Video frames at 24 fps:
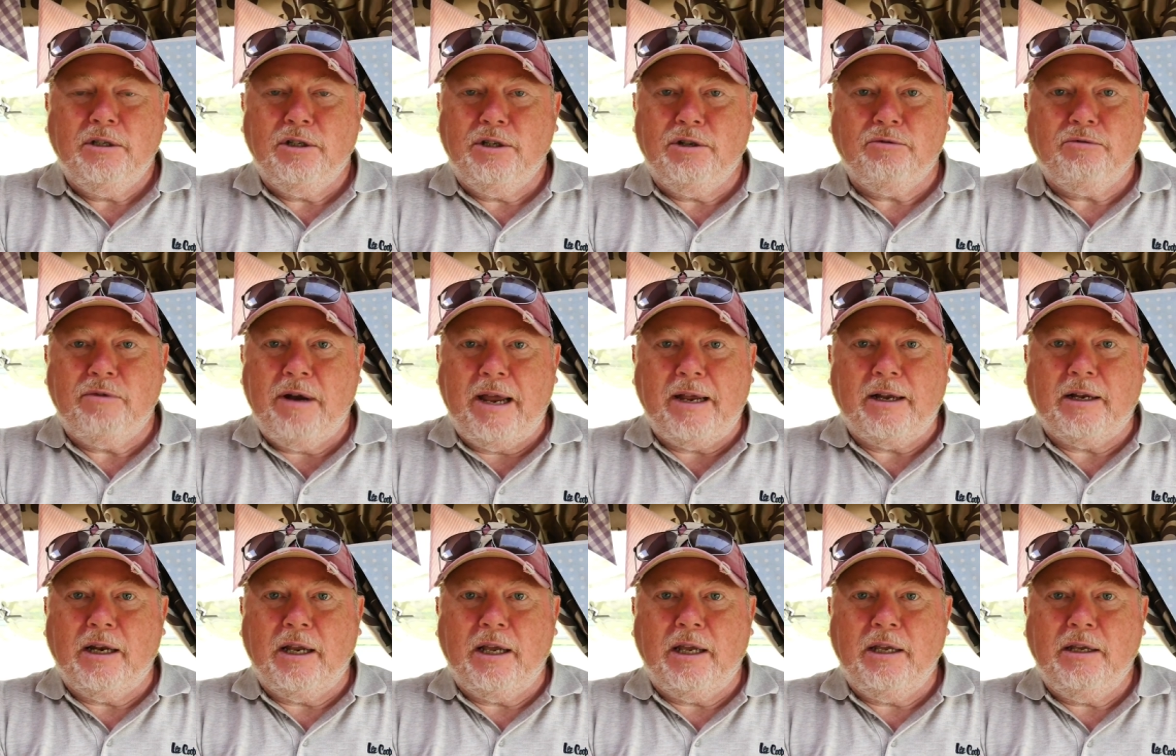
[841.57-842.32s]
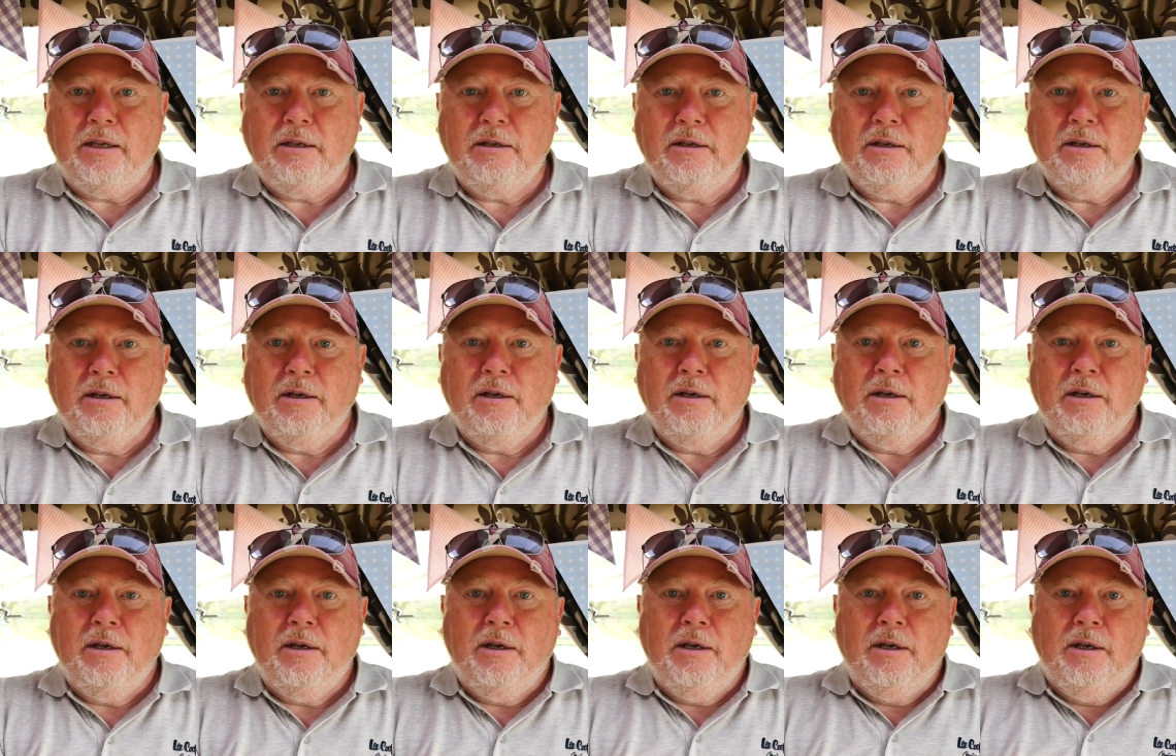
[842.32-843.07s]
directly
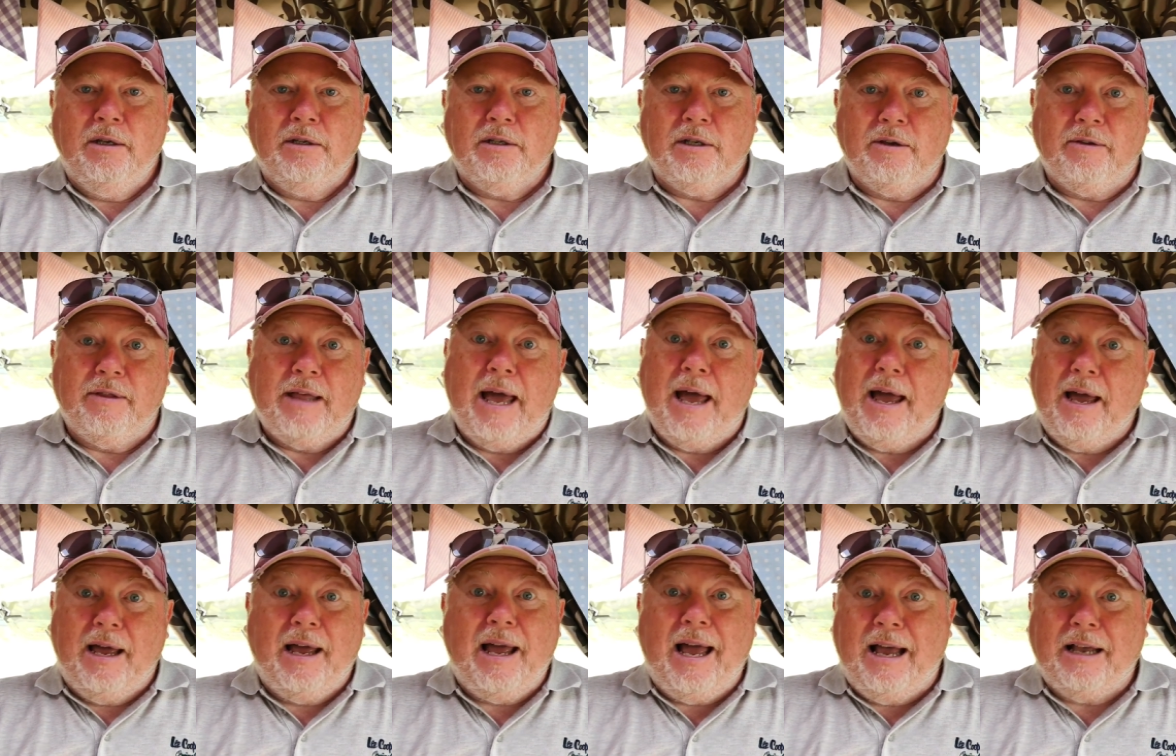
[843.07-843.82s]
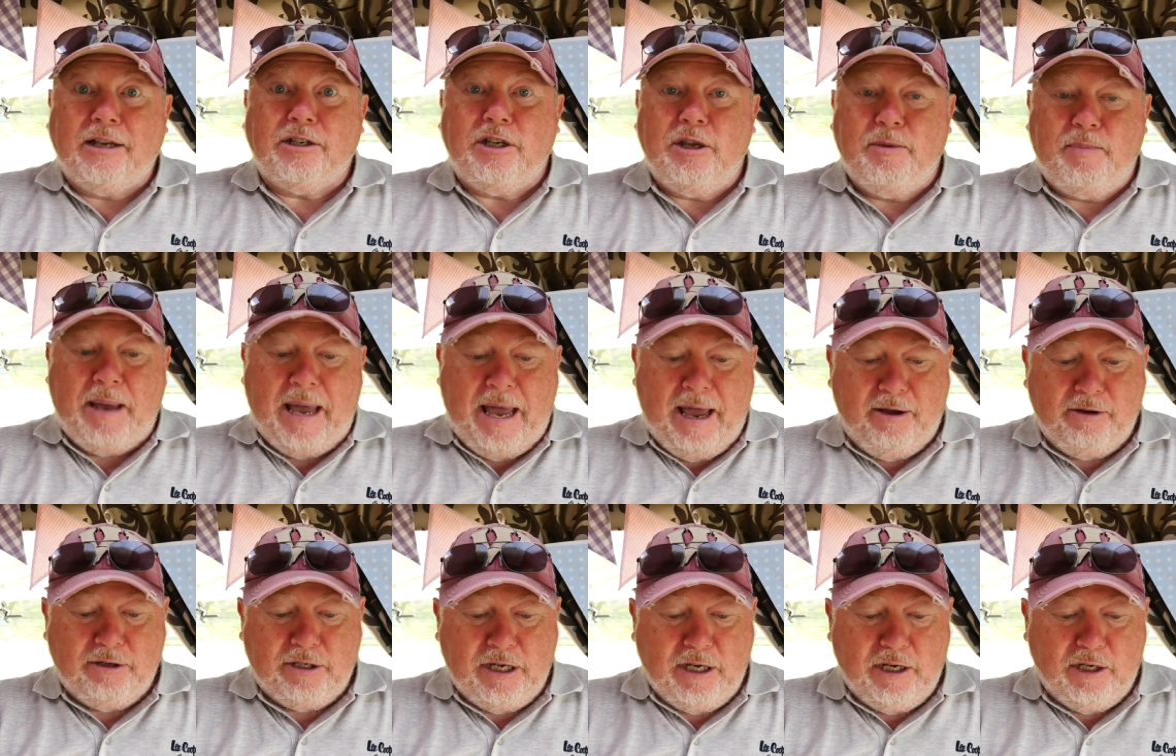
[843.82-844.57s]
so that actually
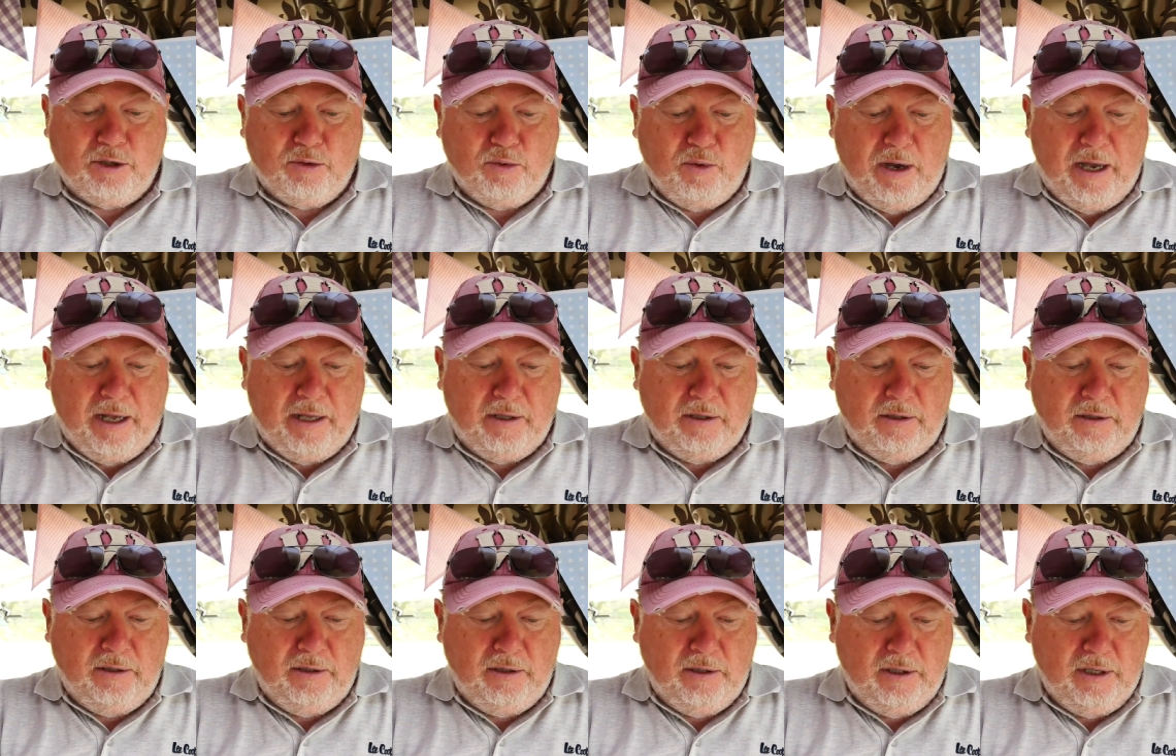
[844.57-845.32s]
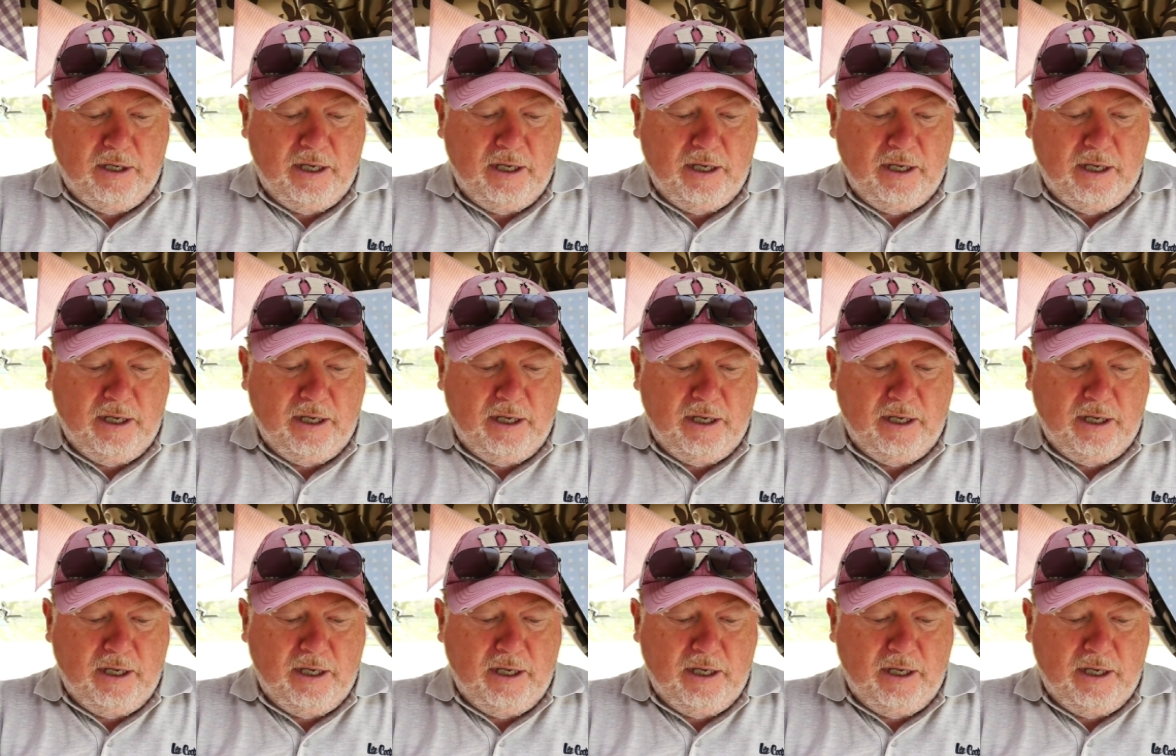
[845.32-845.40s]
powers it as well